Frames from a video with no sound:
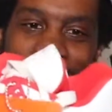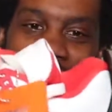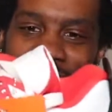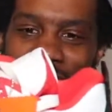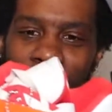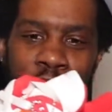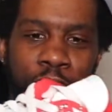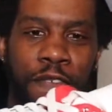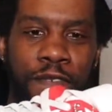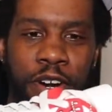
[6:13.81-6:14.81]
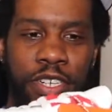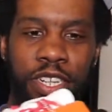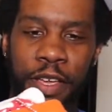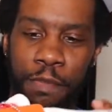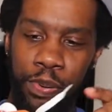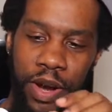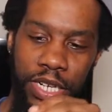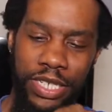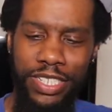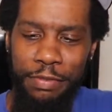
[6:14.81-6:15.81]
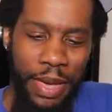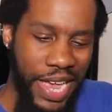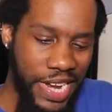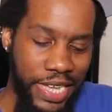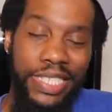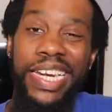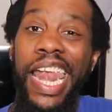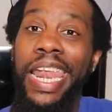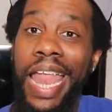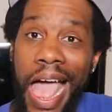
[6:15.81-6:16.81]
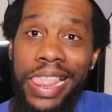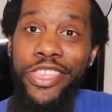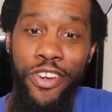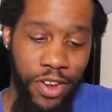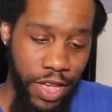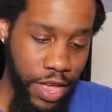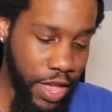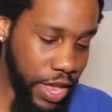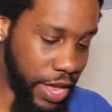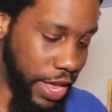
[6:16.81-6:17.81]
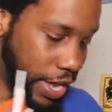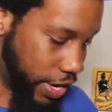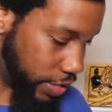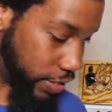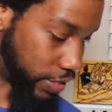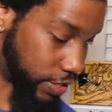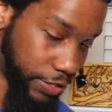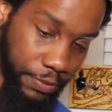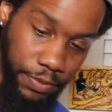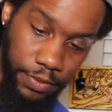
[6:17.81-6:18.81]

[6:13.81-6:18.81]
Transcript: and just off of first impressions, man, this leather is